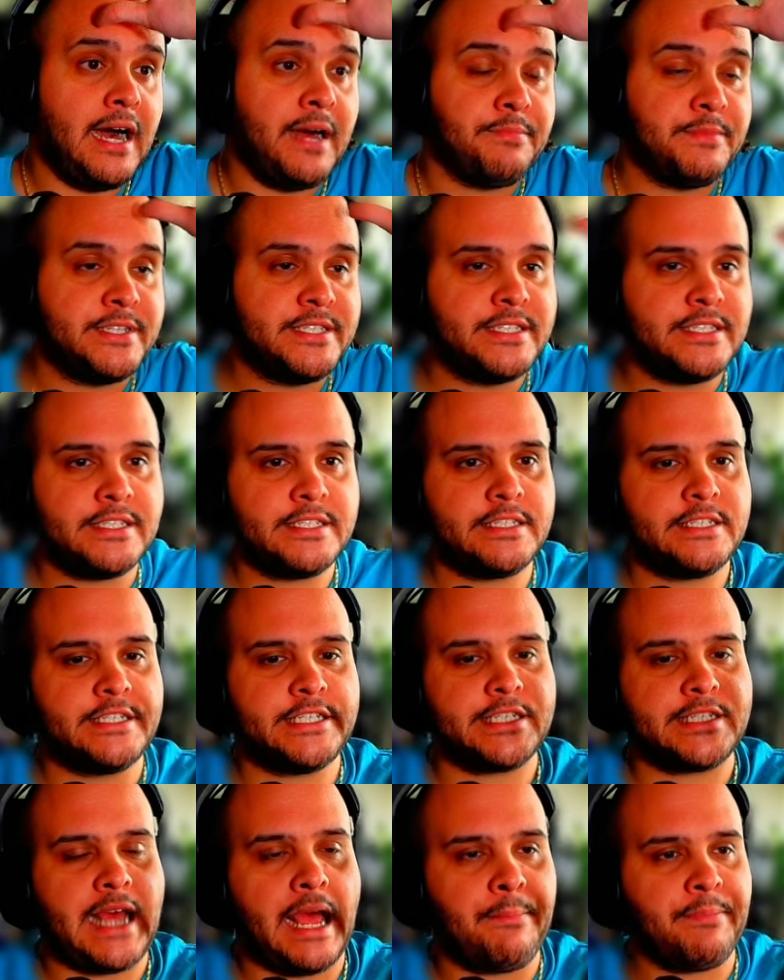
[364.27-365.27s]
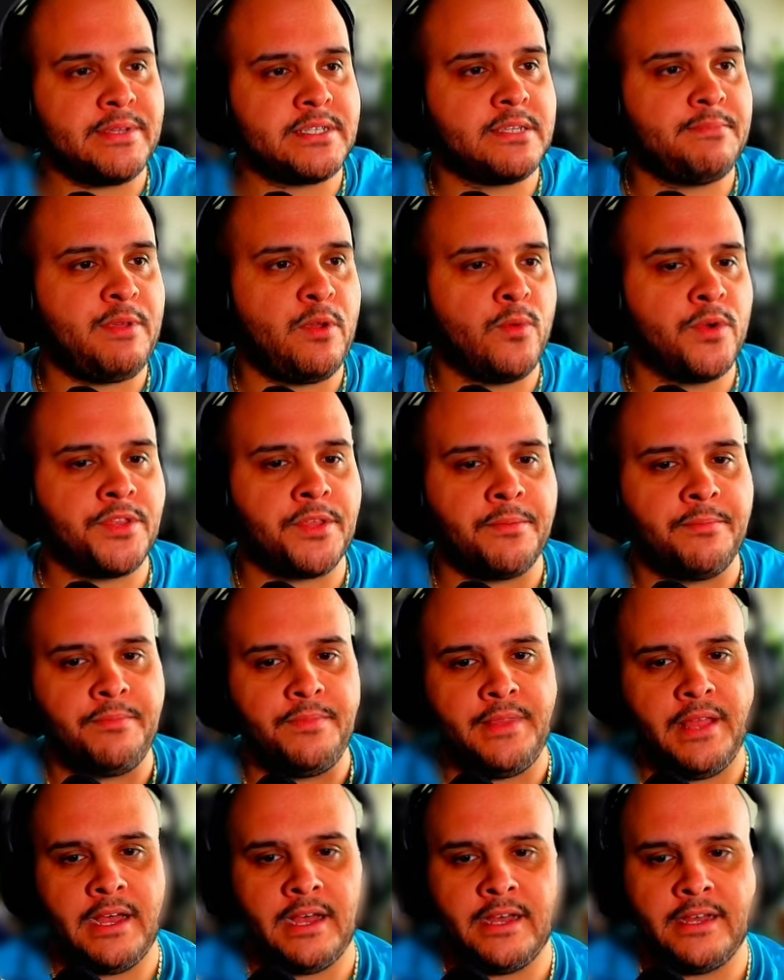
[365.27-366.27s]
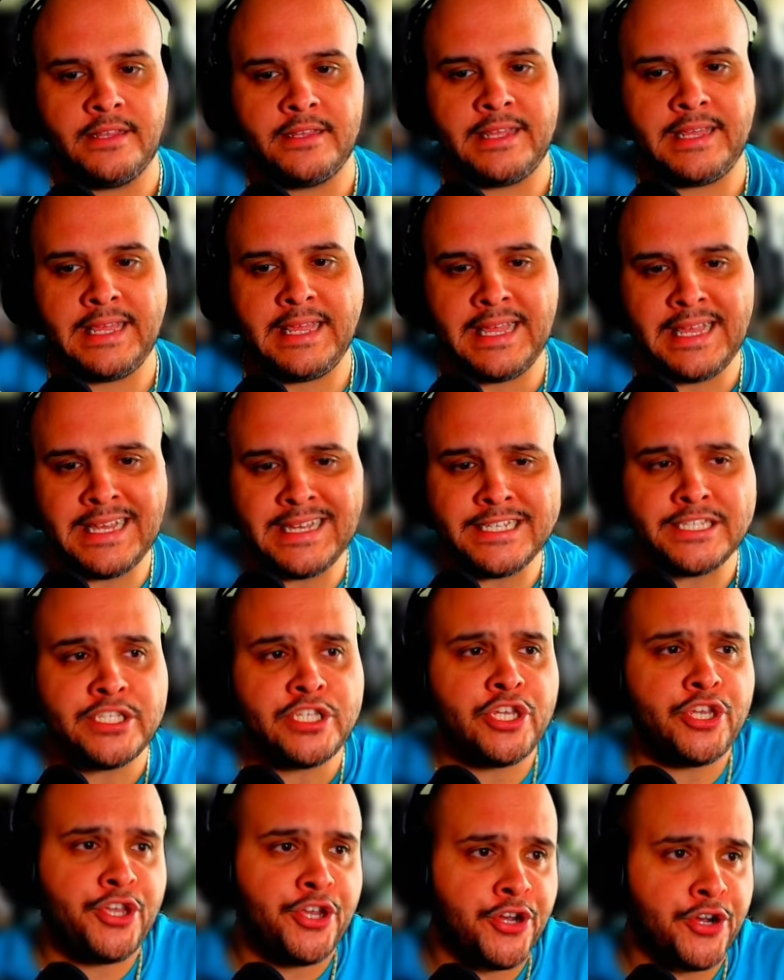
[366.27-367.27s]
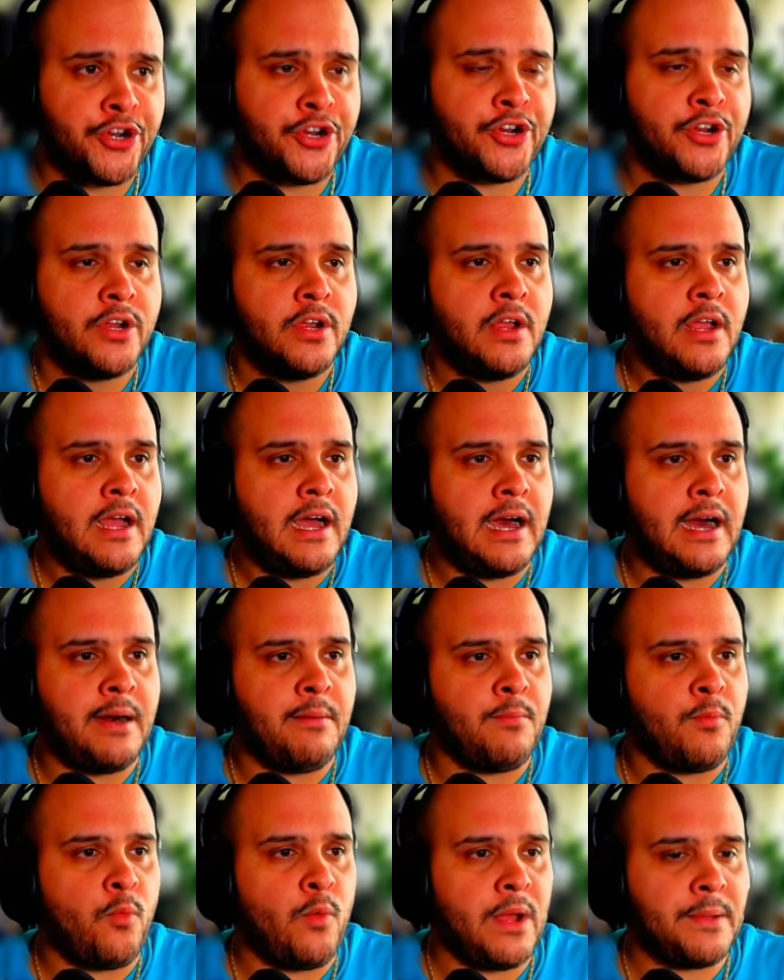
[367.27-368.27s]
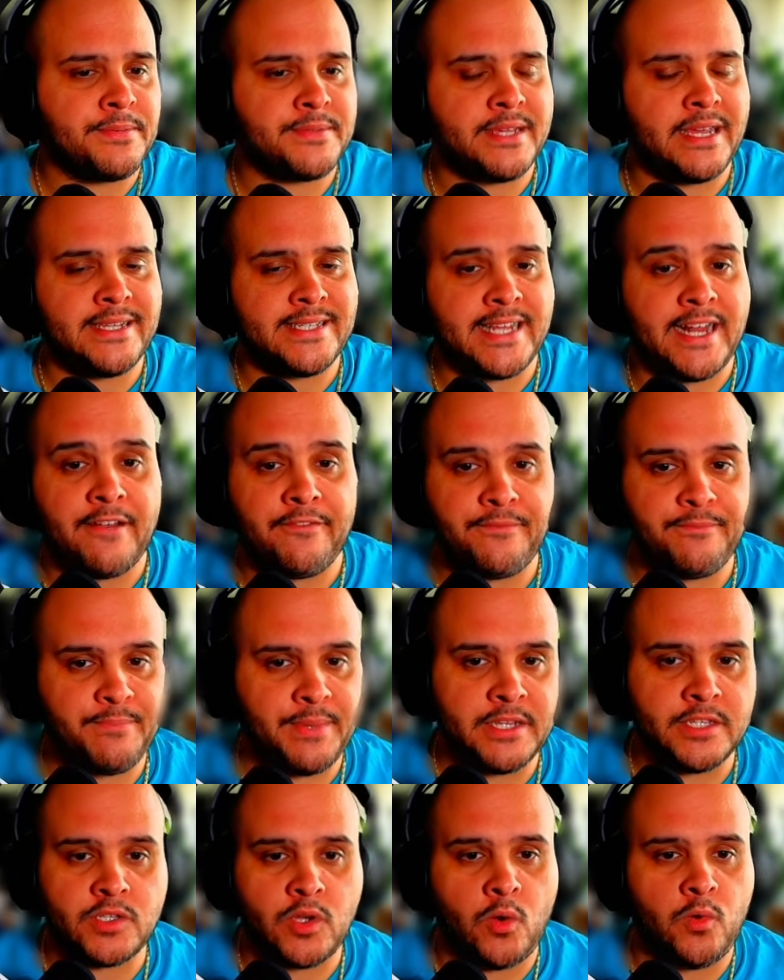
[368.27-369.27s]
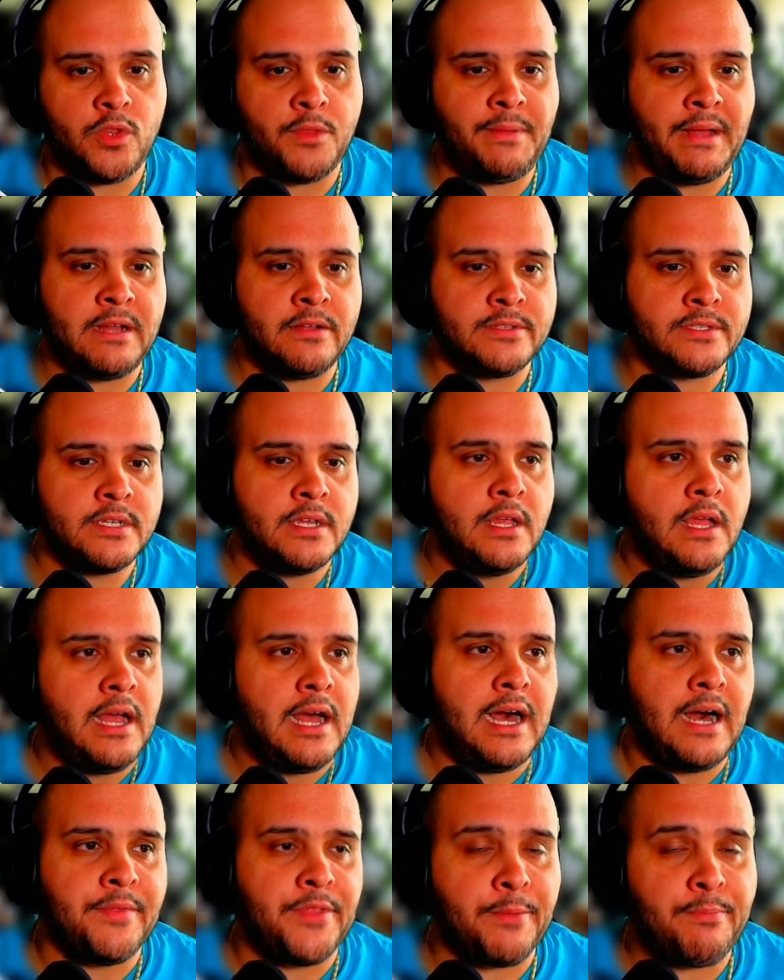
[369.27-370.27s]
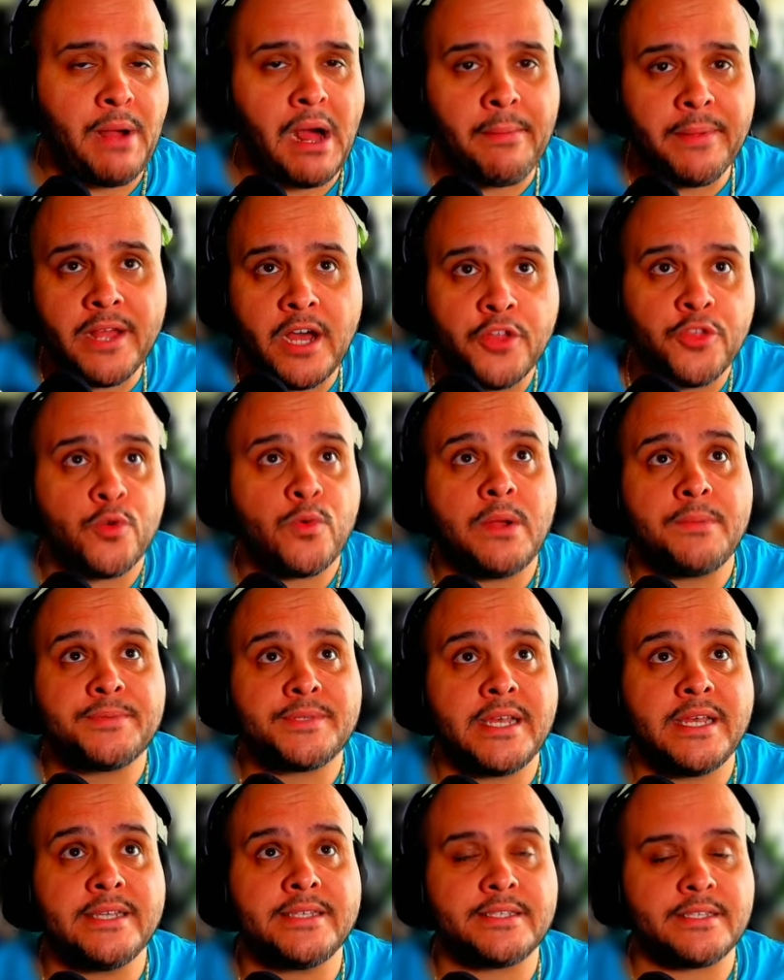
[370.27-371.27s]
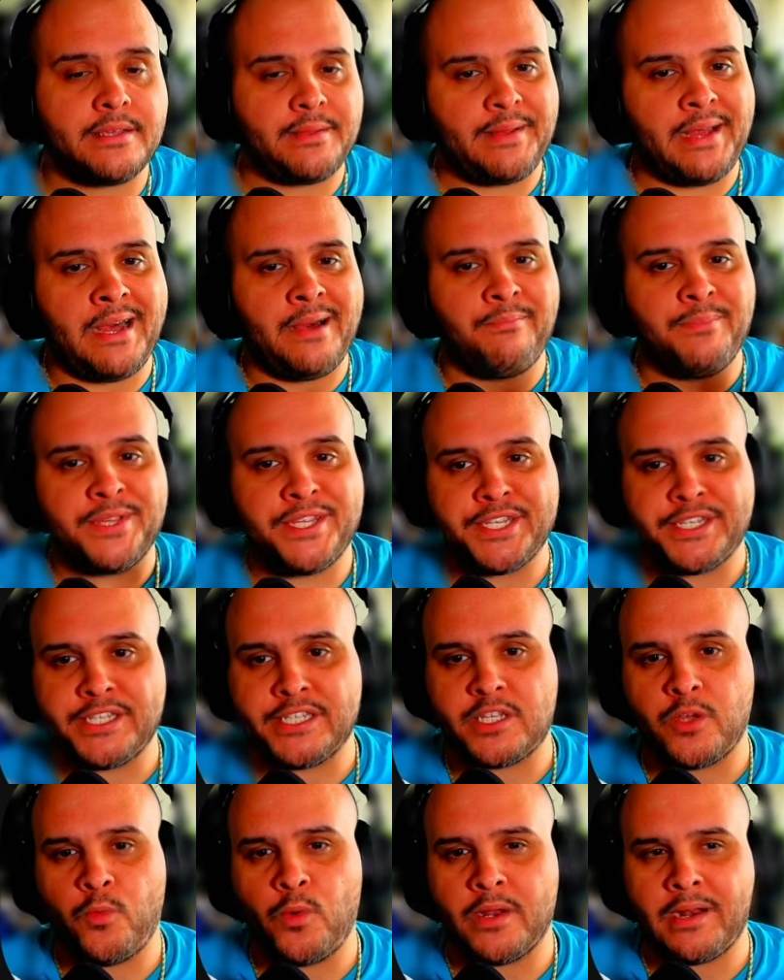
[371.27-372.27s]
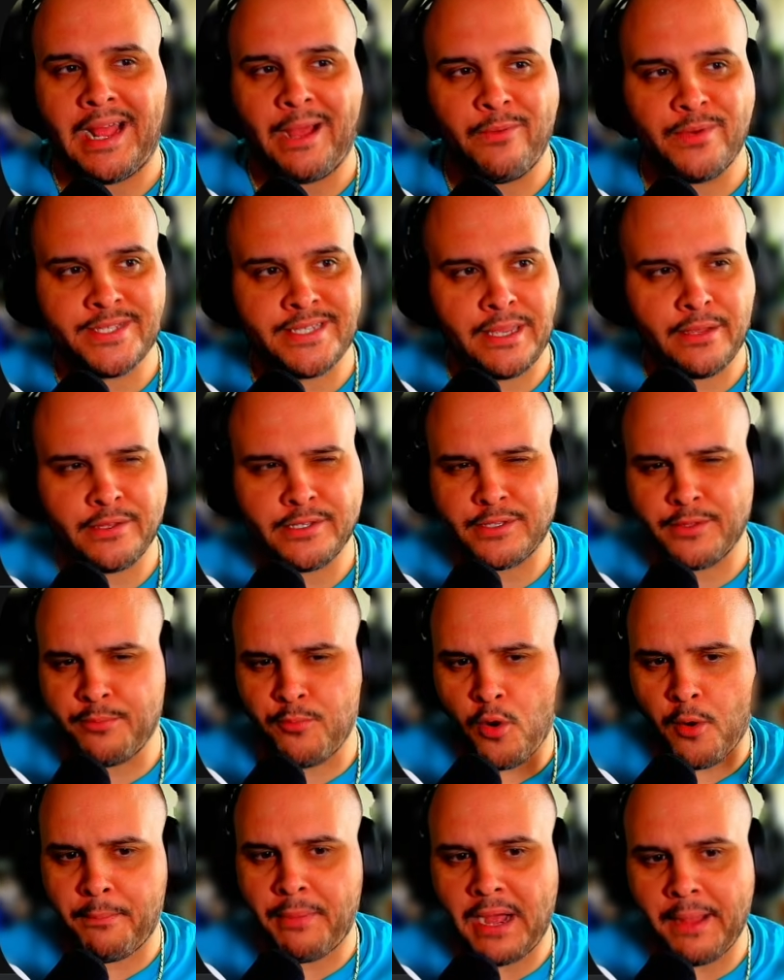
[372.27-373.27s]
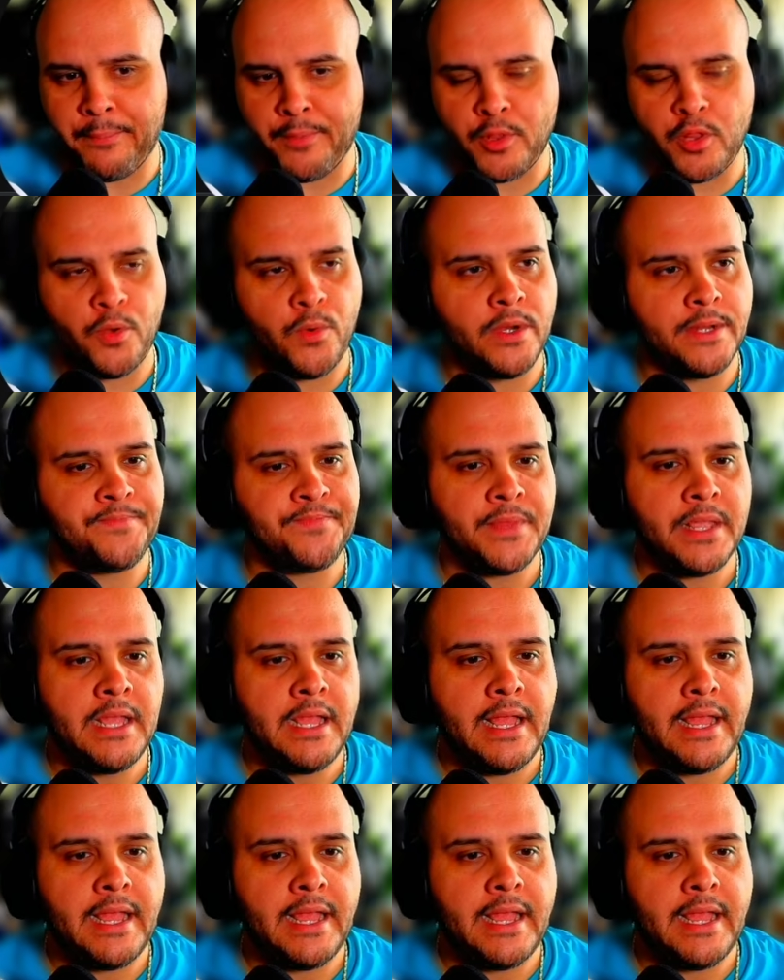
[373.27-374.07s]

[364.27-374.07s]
This is just happens to be one of the easier websites that I've been told about. There are probably other websites, but this is the one I would say is the more popular one.